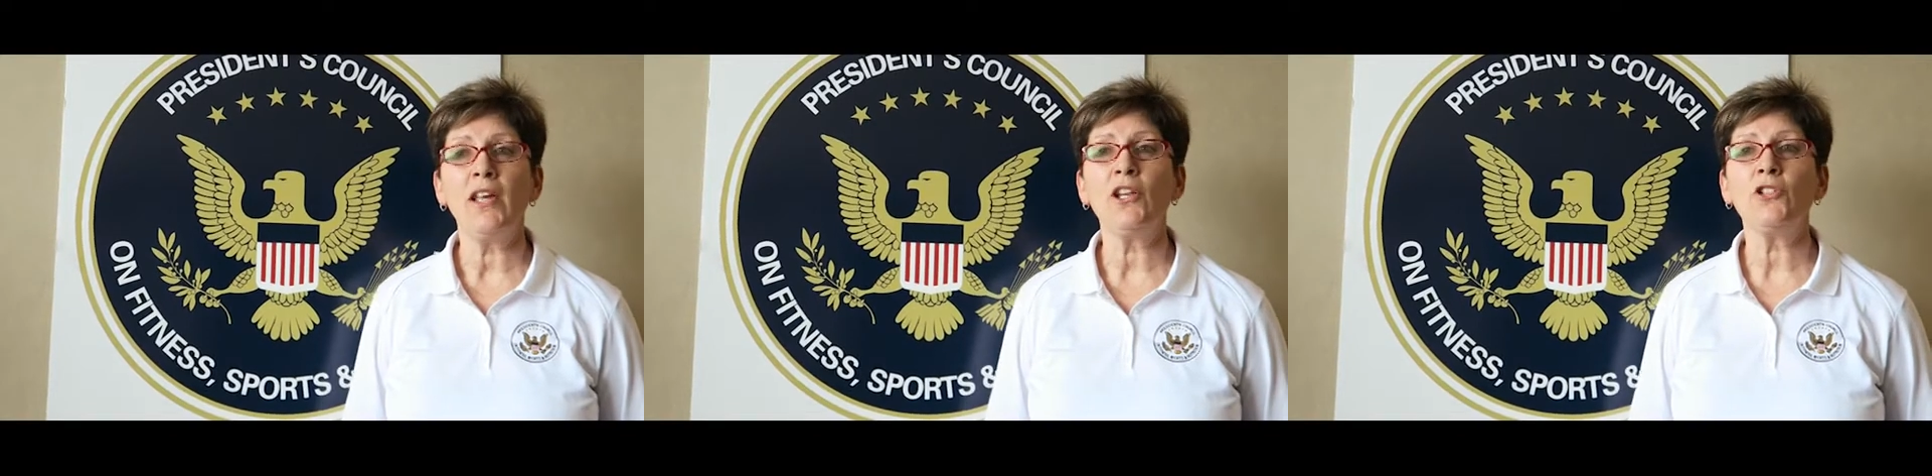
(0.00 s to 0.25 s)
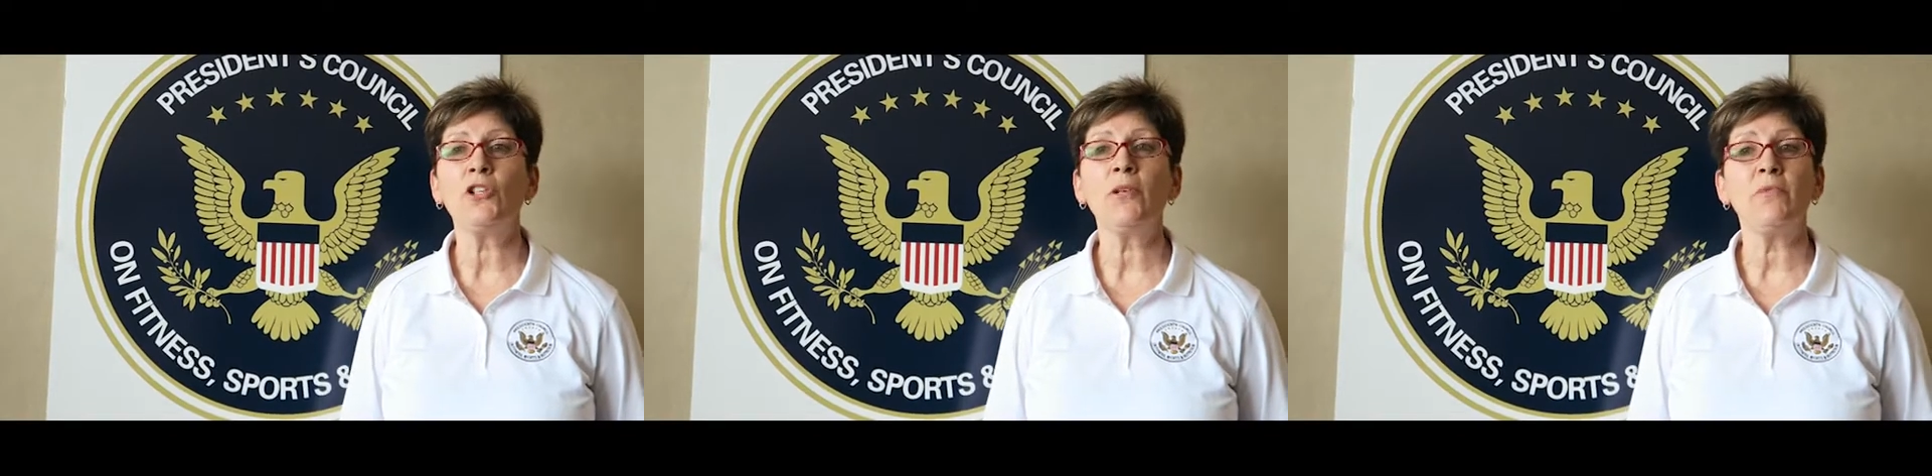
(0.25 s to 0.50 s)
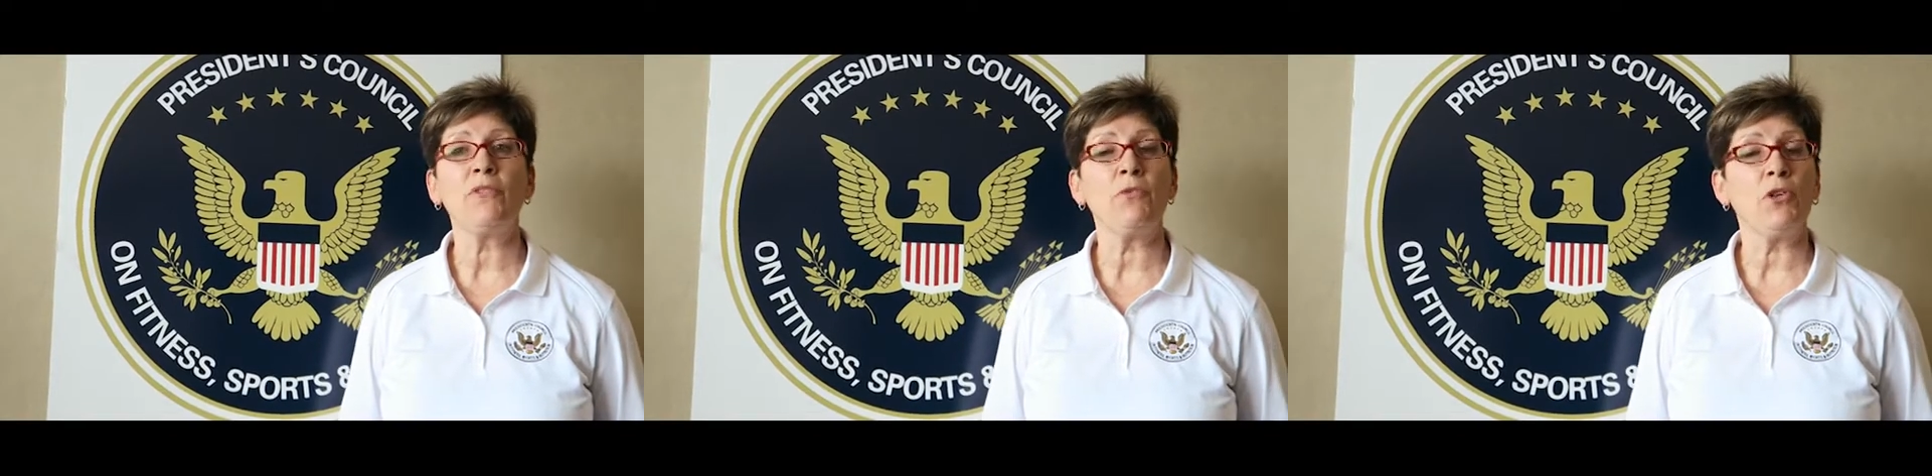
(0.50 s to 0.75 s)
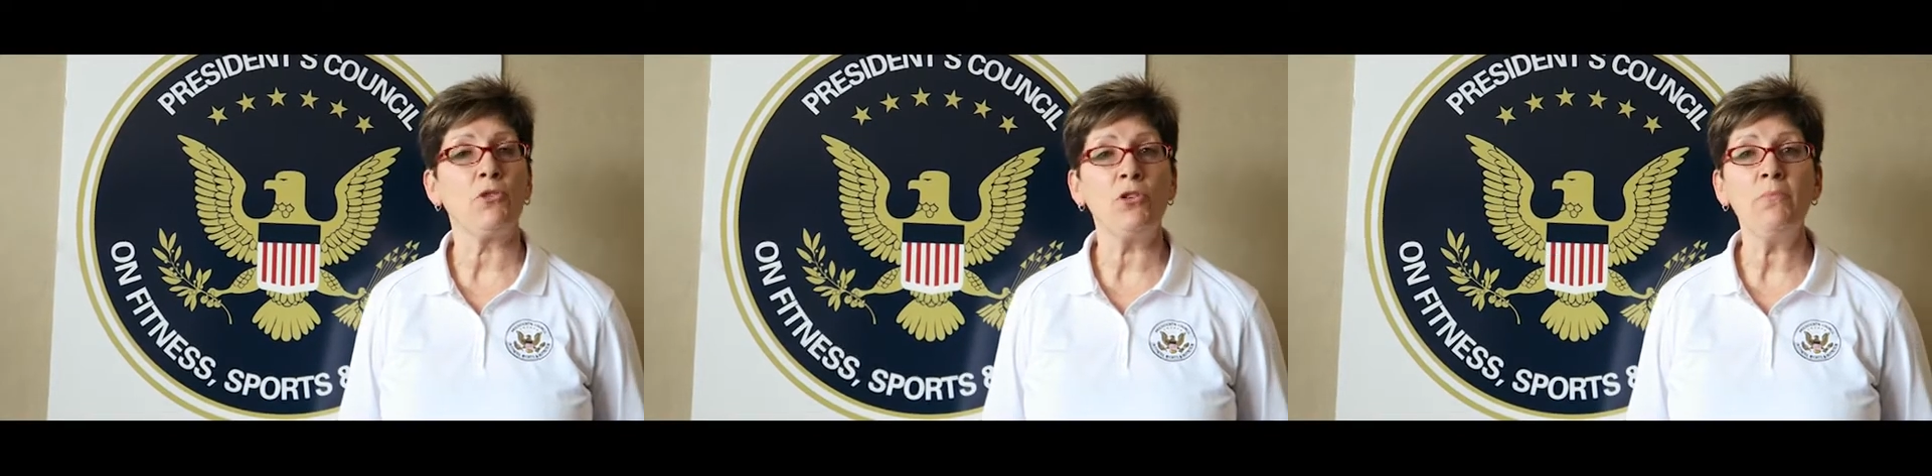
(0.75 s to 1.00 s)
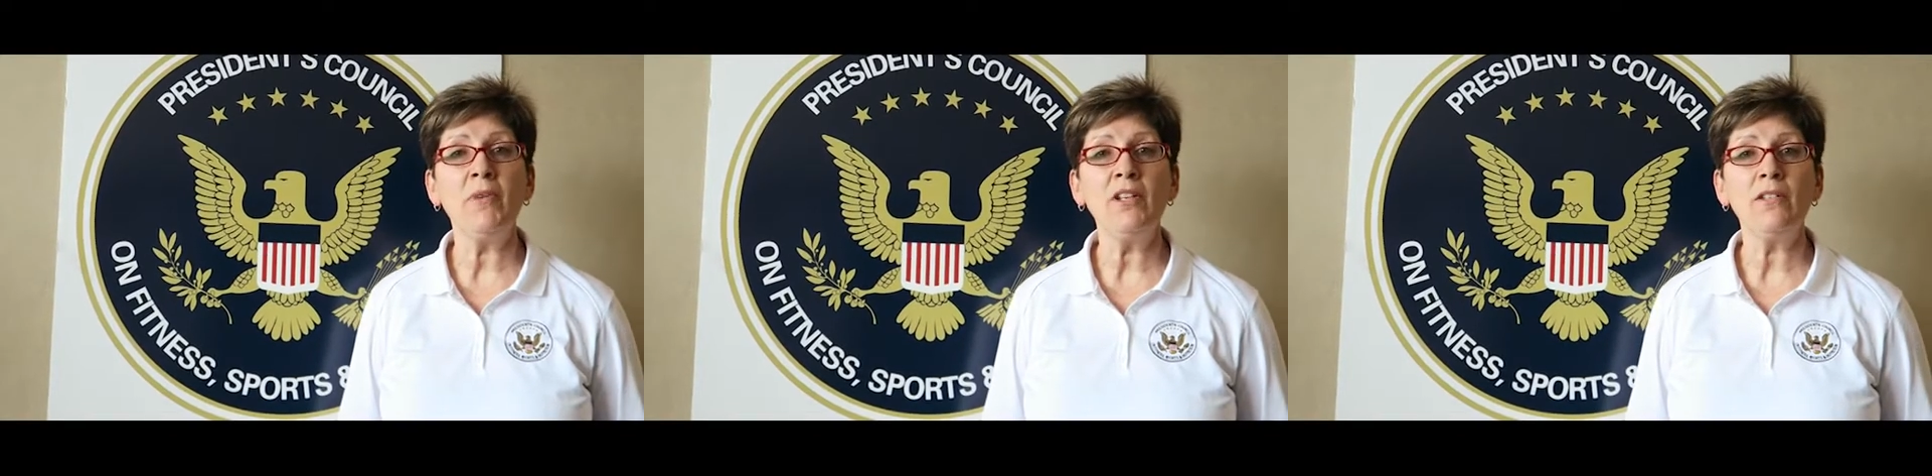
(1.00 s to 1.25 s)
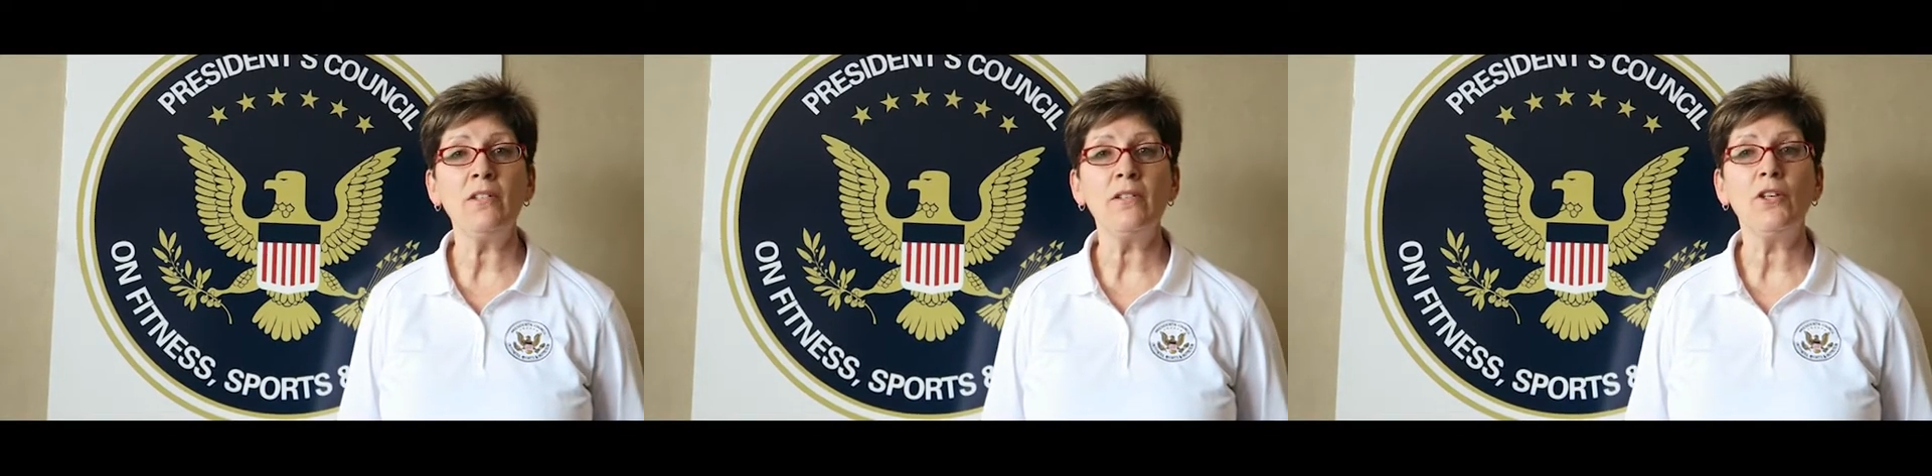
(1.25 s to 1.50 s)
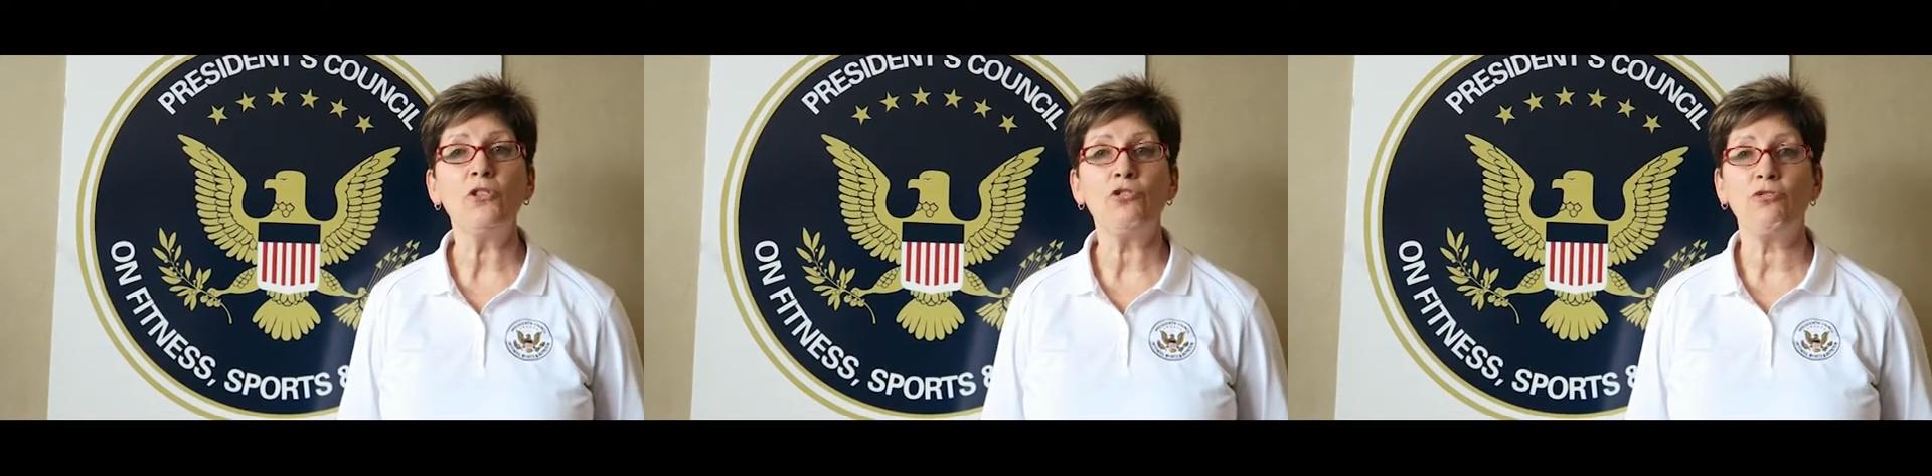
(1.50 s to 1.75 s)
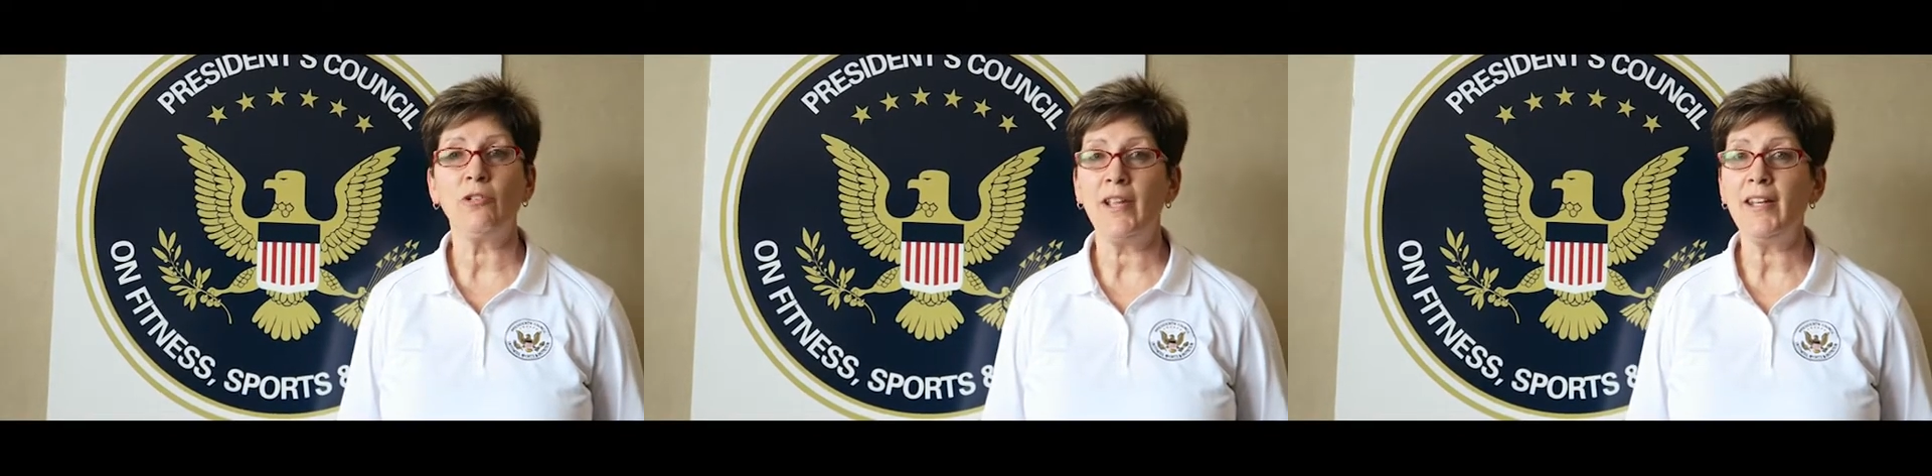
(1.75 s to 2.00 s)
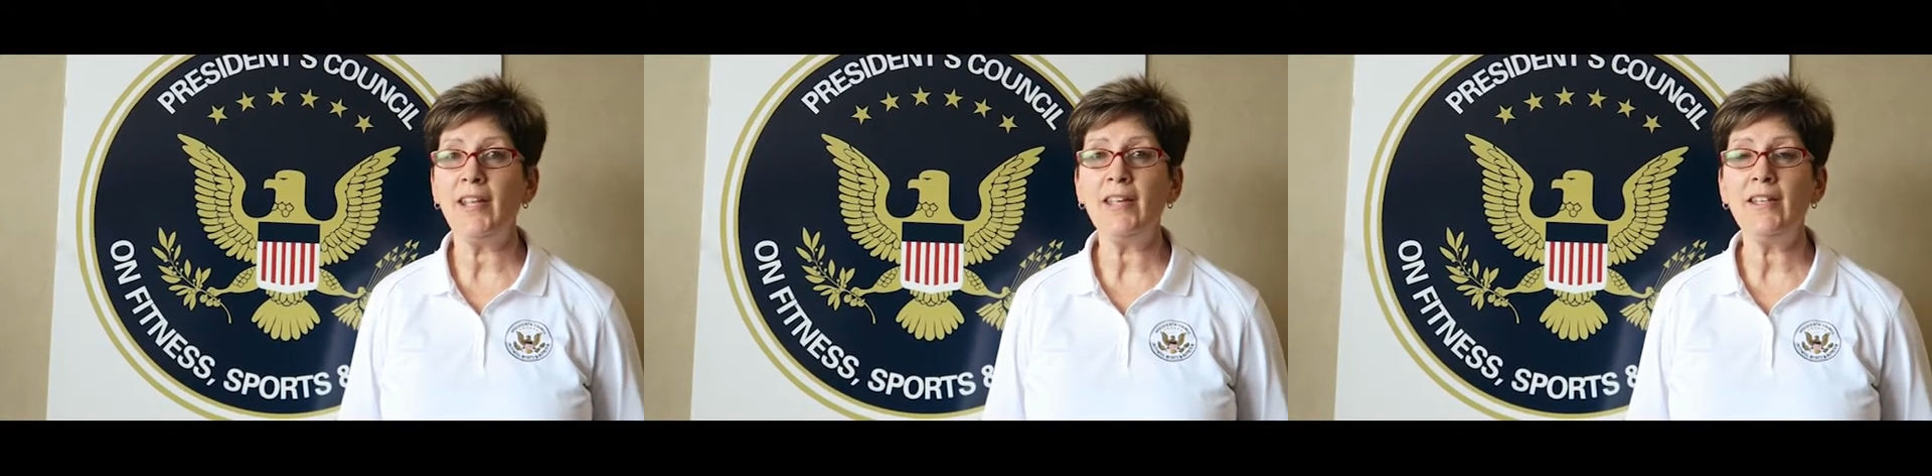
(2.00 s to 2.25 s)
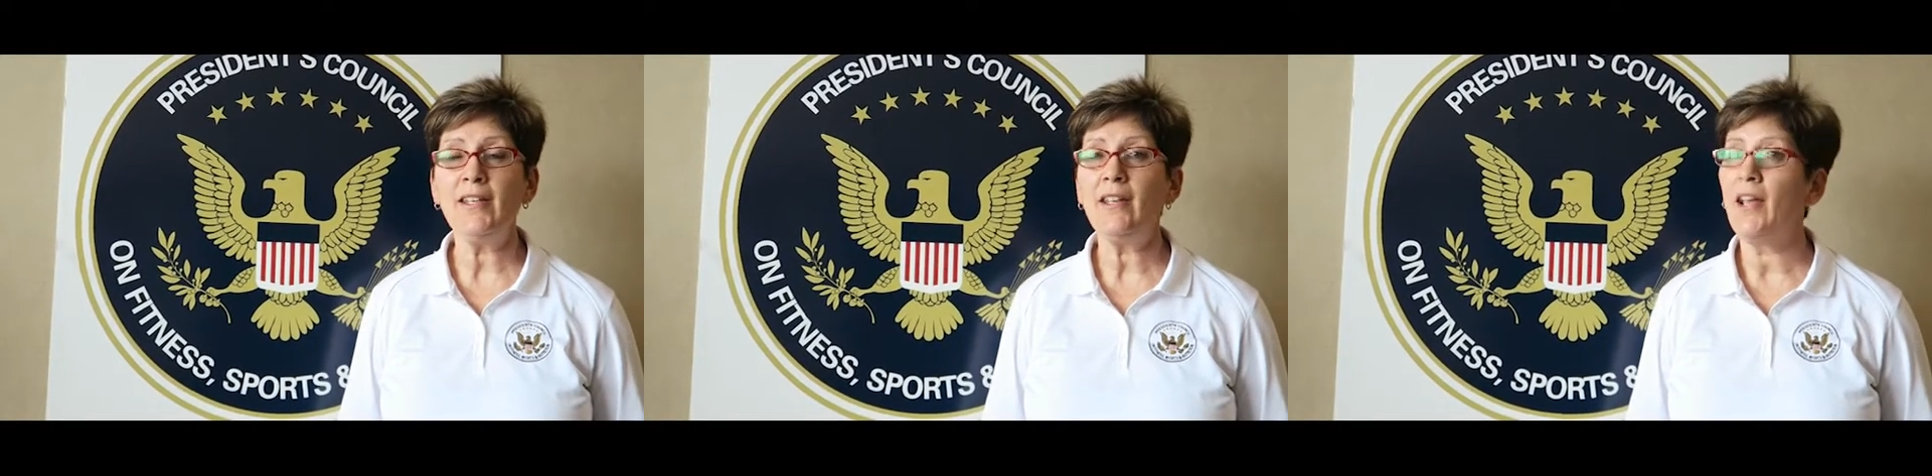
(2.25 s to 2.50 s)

in terms of recruitment, training,